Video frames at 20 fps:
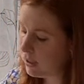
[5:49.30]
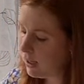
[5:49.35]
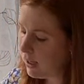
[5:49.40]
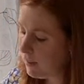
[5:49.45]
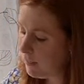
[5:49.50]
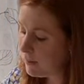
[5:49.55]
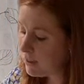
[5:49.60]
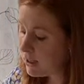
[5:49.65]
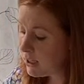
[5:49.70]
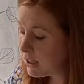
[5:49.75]

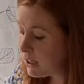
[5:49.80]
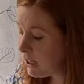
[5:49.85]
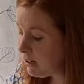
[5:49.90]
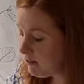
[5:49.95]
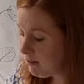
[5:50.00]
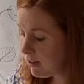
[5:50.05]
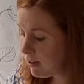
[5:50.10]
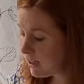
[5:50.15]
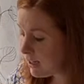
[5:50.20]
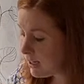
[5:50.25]
But then they
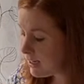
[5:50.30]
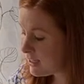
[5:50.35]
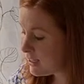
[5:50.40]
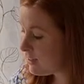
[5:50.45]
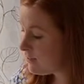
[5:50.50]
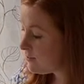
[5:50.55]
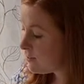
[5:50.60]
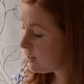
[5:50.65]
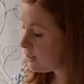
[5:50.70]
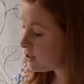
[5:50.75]
realized
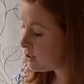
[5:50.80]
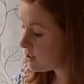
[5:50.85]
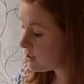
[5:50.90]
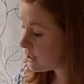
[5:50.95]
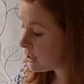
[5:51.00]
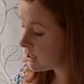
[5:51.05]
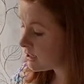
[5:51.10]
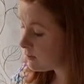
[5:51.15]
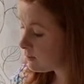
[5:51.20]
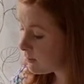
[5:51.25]
if they just
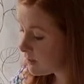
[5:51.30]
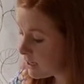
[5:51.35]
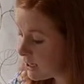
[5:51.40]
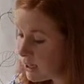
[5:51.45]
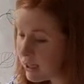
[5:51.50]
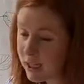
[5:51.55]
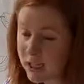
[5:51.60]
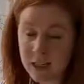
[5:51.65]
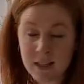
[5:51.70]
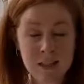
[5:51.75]
explained
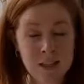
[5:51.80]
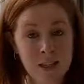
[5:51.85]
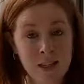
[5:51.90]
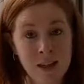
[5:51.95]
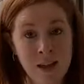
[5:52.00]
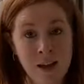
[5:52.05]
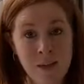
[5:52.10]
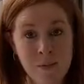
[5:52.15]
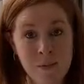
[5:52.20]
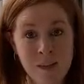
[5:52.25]
things to
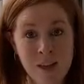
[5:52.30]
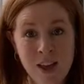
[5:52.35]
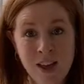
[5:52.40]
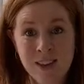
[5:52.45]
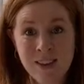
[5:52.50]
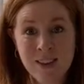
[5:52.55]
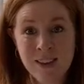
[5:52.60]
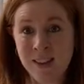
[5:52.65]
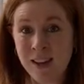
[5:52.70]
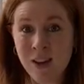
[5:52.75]
them,
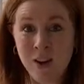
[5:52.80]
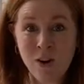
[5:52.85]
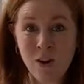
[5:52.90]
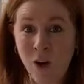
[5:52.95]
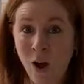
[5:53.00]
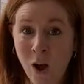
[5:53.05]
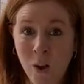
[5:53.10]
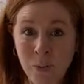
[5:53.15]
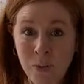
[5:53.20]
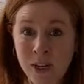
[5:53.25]
then they could
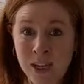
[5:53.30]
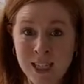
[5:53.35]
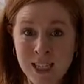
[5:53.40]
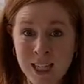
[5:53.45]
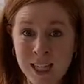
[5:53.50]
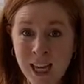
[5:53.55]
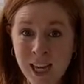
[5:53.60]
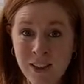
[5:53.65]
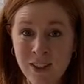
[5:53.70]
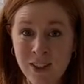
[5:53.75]
all play
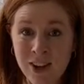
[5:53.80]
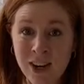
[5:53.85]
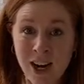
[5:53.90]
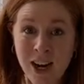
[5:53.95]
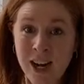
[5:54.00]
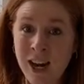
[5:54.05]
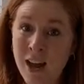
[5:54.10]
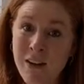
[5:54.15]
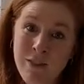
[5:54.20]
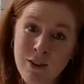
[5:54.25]
together
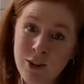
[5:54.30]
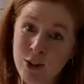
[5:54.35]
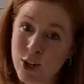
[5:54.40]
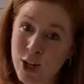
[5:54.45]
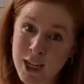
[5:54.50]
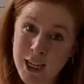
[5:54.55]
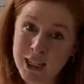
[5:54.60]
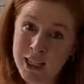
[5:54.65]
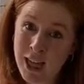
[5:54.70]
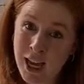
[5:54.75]
and have a
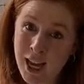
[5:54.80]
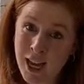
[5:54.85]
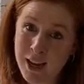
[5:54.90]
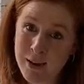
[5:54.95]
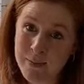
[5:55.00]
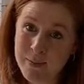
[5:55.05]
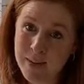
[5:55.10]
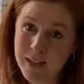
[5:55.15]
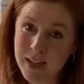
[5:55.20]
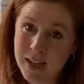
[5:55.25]
great
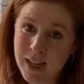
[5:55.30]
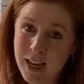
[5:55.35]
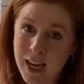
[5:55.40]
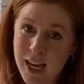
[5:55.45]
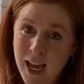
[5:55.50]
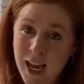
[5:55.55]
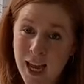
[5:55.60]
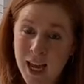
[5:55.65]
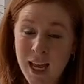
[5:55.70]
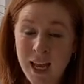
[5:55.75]
time.
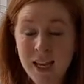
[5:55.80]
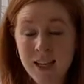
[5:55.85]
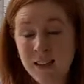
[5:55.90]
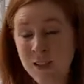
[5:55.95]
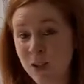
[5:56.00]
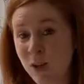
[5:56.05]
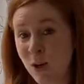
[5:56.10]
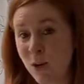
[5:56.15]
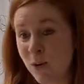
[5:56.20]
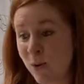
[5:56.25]

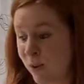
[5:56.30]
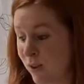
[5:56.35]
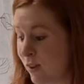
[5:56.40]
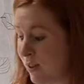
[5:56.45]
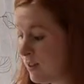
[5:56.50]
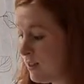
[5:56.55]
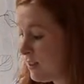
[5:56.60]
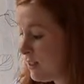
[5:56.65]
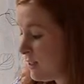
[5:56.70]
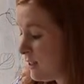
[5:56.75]
So
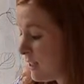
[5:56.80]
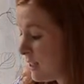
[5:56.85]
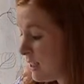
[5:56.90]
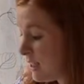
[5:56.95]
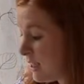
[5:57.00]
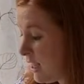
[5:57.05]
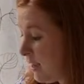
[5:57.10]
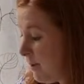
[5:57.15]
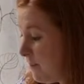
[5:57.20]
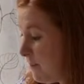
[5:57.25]
the
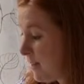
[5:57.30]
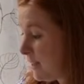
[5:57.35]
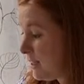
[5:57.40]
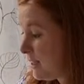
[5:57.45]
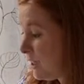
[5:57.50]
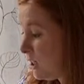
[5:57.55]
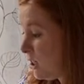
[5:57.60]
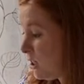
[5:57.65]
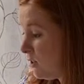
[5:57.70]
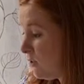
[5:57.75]
same
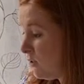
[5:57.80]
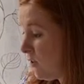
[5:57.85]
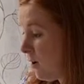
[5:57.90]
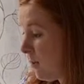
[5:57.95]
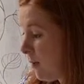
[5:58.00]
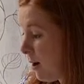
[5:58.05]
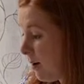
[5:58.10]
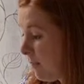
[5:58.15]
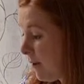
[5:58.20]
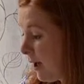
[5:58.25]
message is from
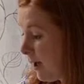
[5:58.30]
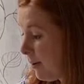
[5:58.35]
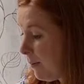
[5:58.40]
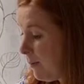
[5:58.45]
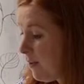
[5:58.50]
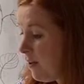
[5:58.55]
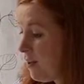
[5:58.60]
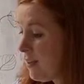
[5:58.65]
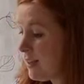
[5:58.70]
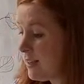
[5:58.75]
our
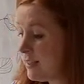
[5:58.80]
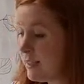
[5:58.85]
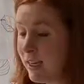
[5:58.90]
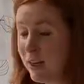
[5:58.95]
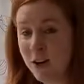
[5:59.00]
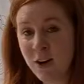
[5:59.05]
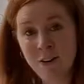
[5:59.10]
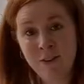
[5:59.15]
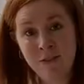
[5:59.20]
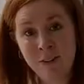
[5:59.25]
Bible as in
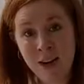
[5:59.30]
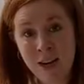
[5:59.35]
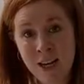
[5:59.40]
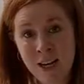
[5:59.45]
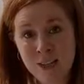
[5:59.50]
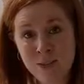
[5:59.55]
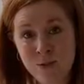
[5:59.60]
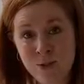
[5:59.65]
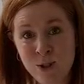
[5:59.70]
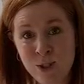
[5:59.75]
our
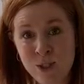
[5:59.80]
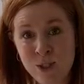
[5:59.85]
funnies, which is